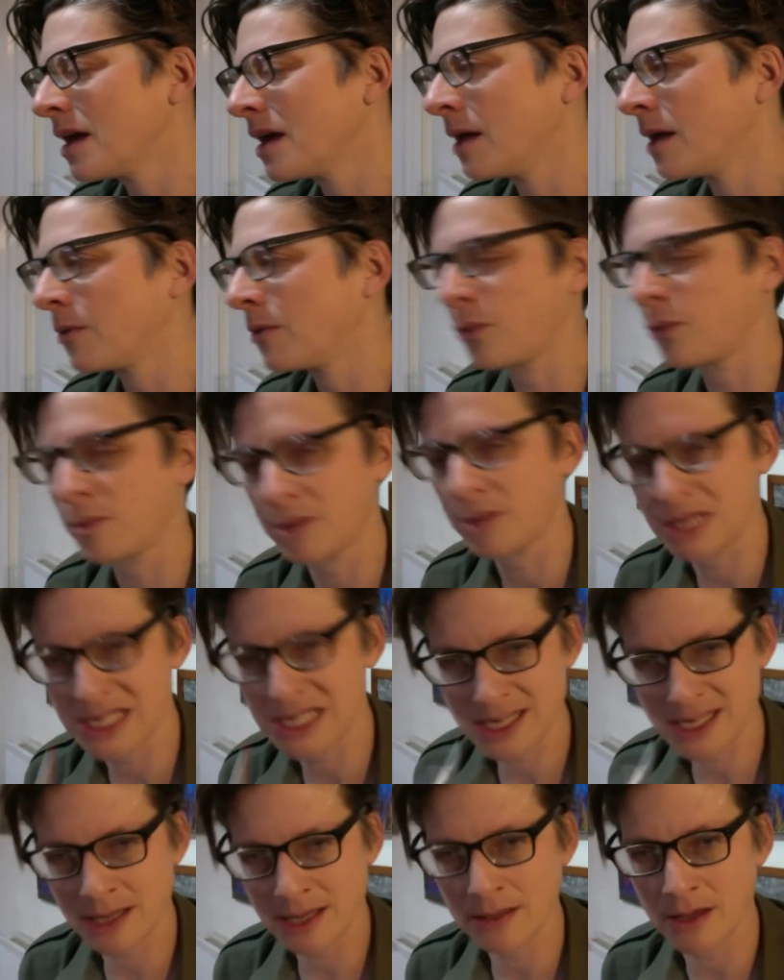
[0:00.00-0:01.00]
So I'm going to
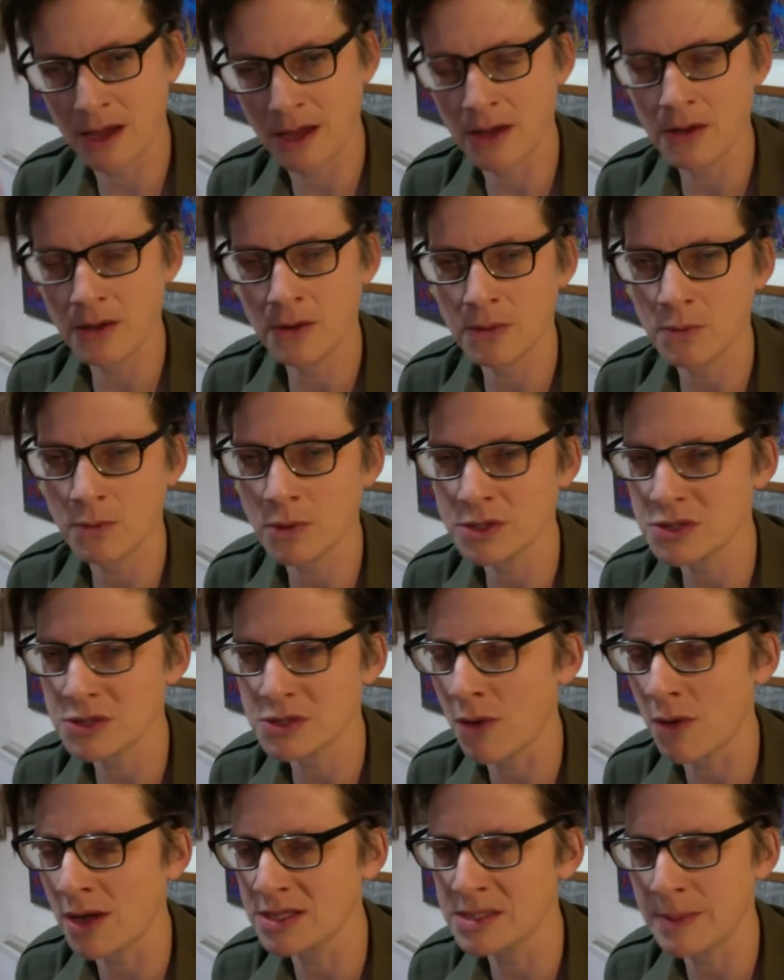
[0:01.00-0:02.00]
tell you what to
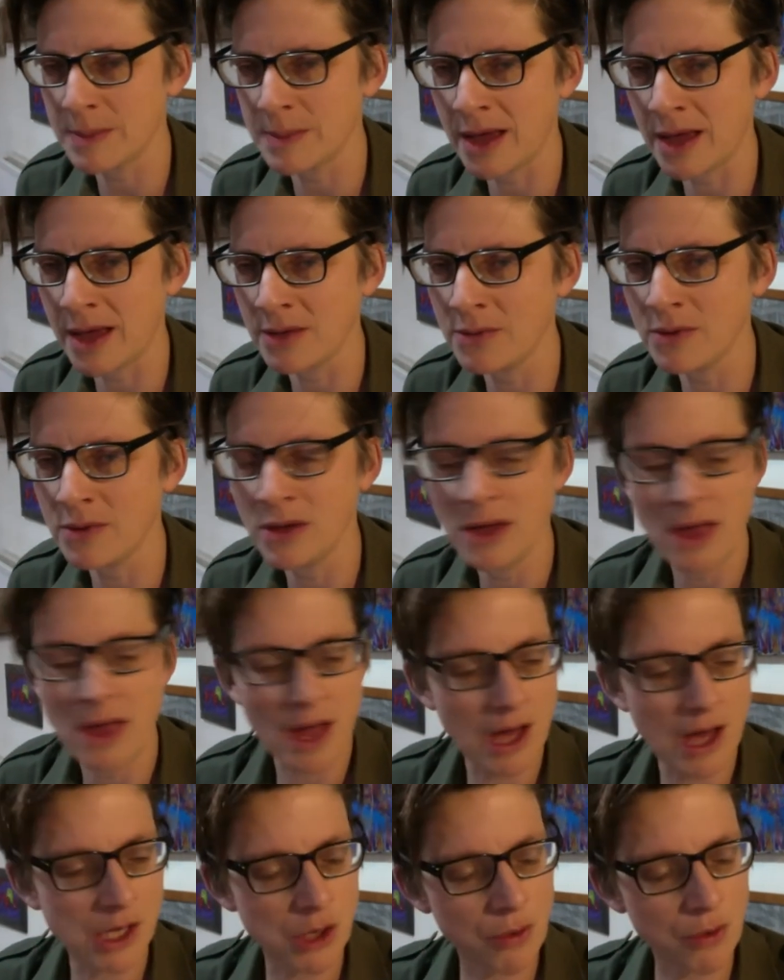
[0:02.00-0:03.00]
write about. And
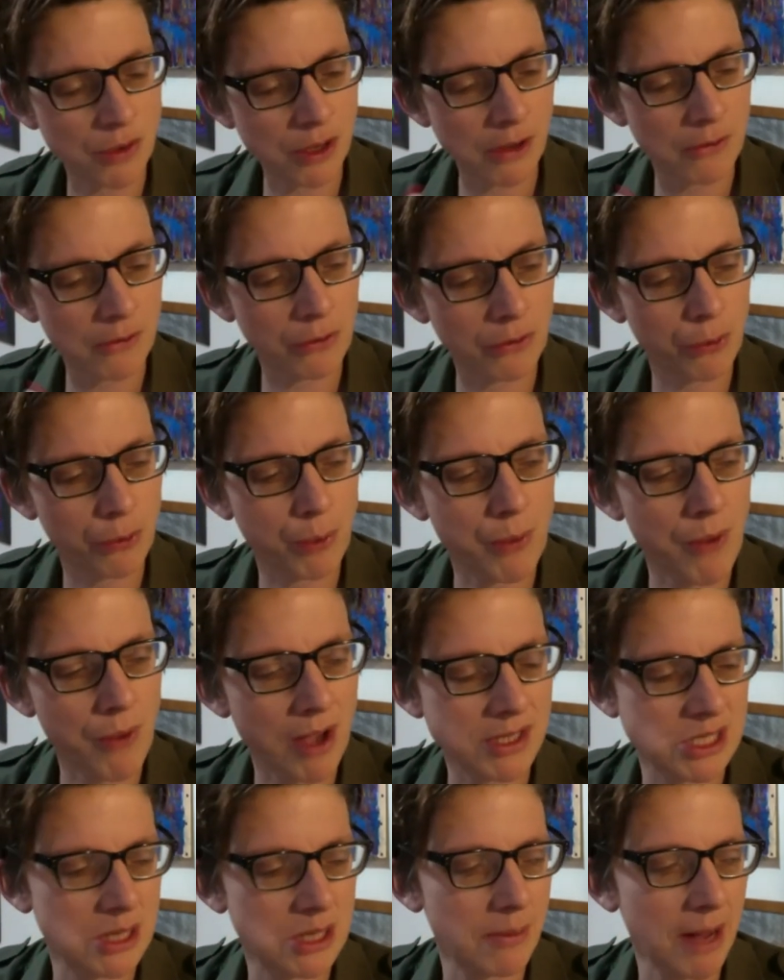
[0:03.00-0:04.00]
you're only going to be
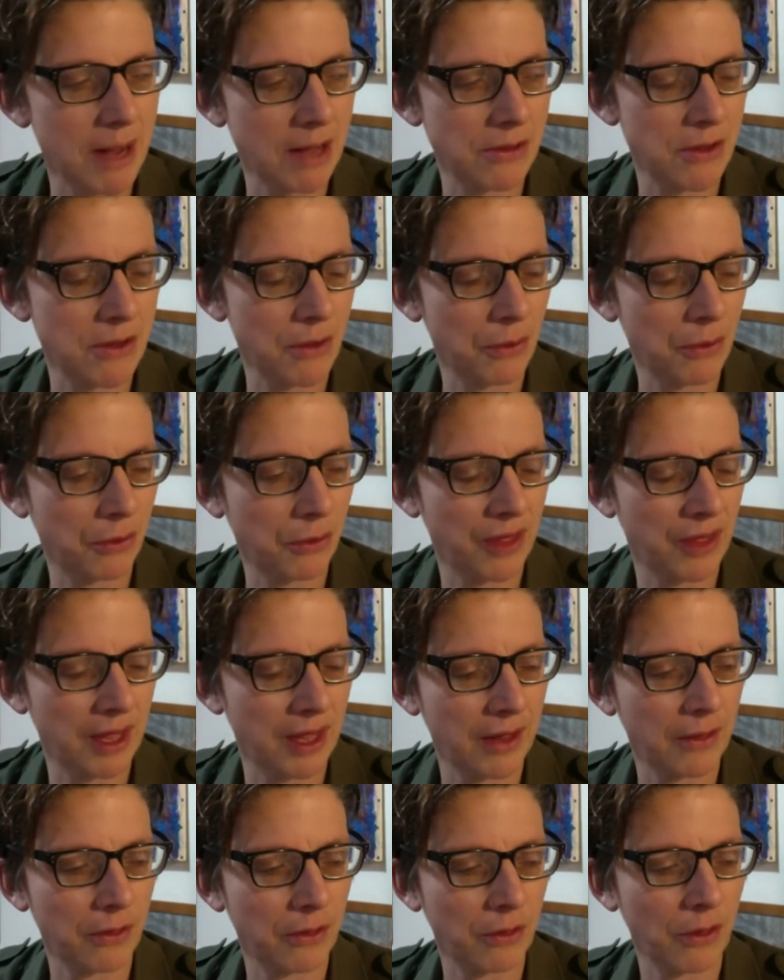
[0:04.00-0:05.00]
writing about those
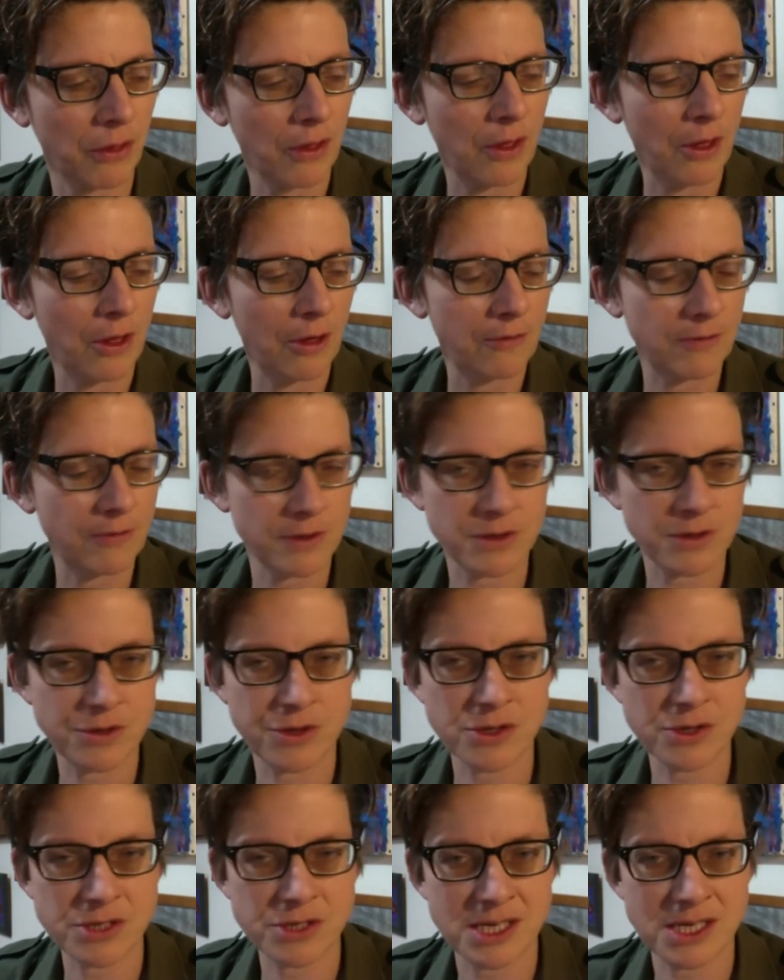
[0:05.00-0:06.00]
things for
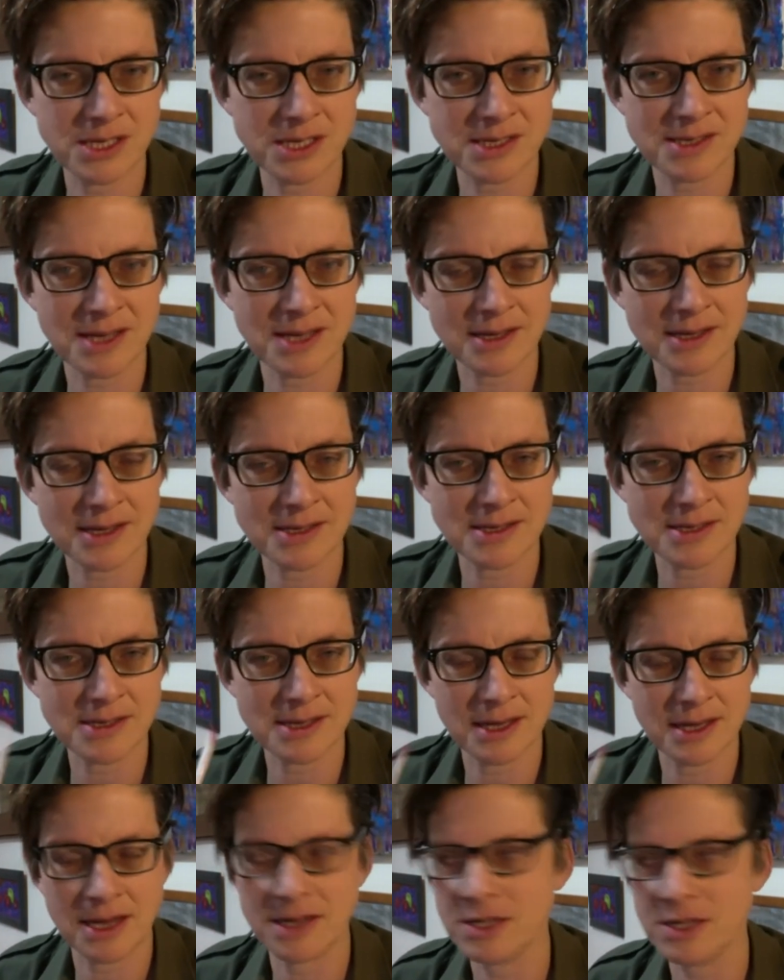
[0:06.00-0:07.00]
30 seconds
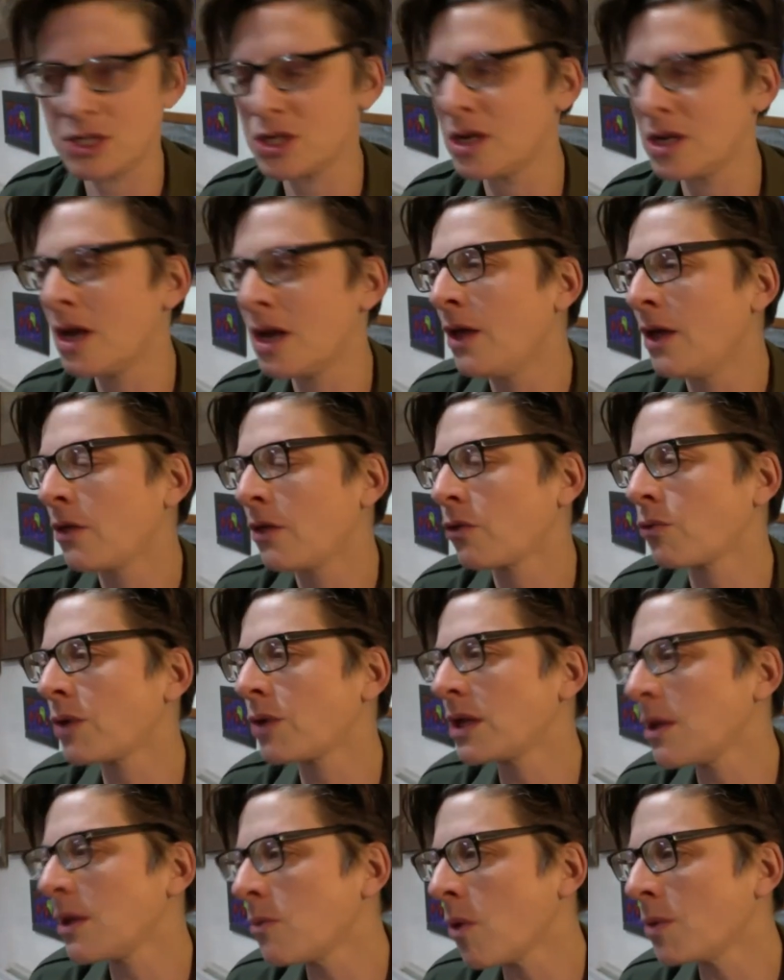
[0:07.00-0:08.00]
each. So
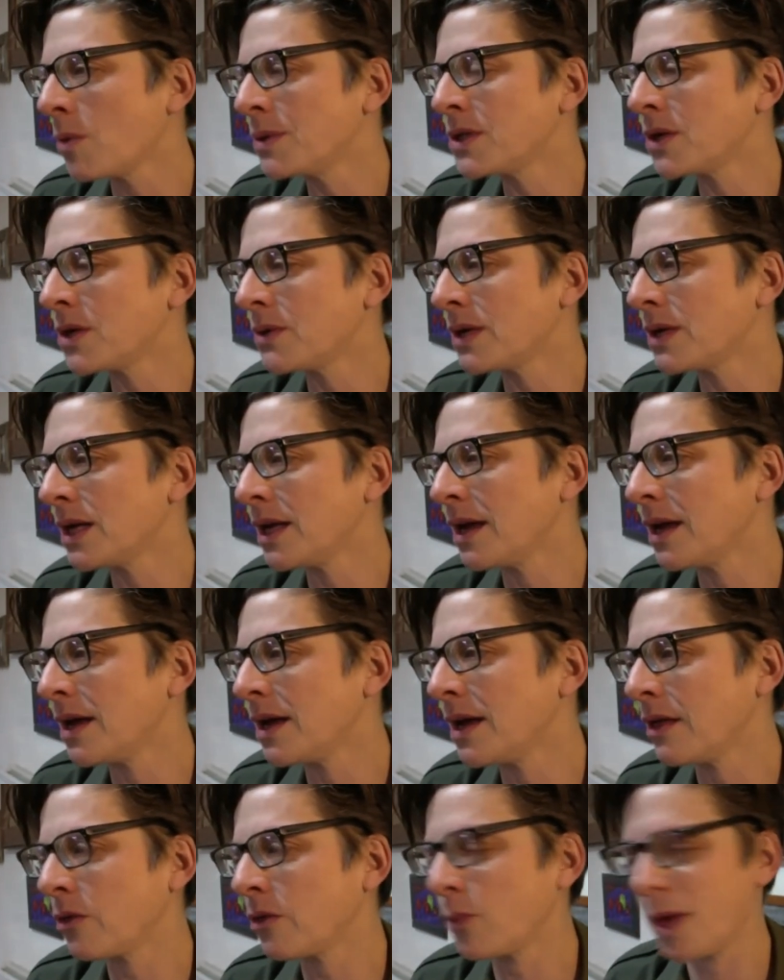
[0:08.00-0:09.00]
really what we're doing here
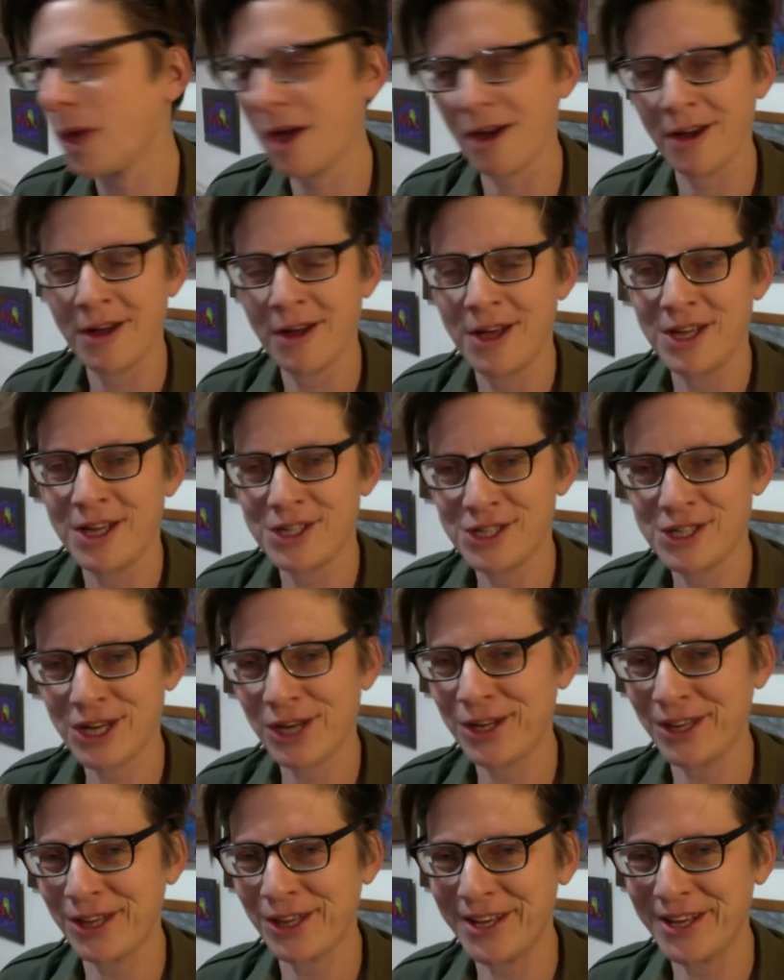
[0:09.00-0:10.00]
is we are
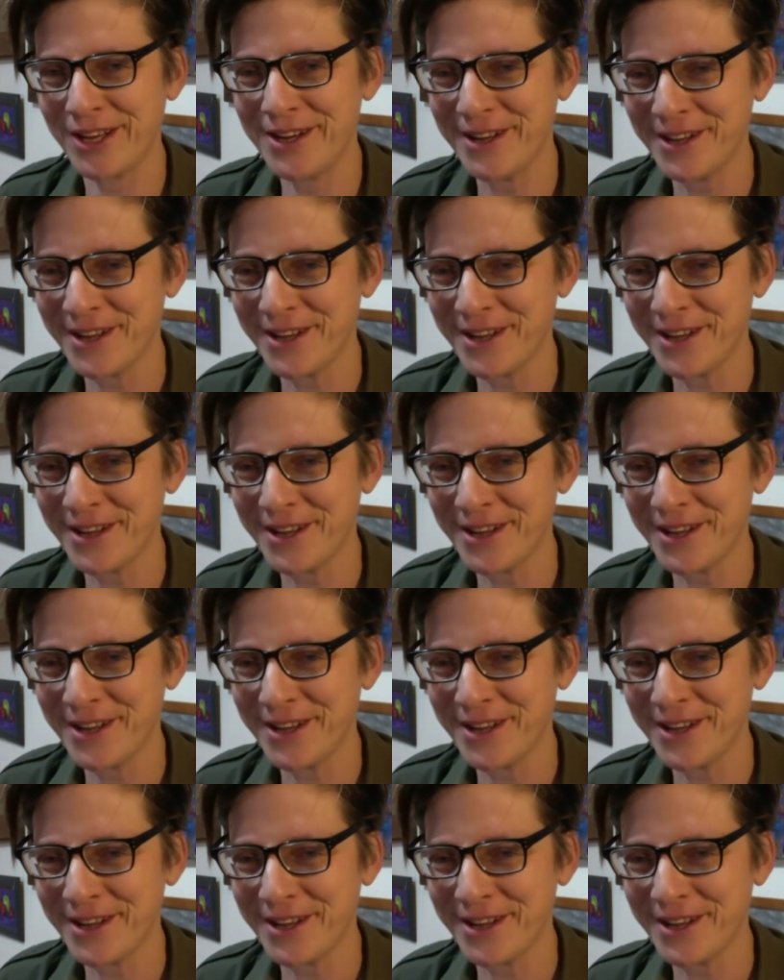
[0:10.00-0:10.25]
channeling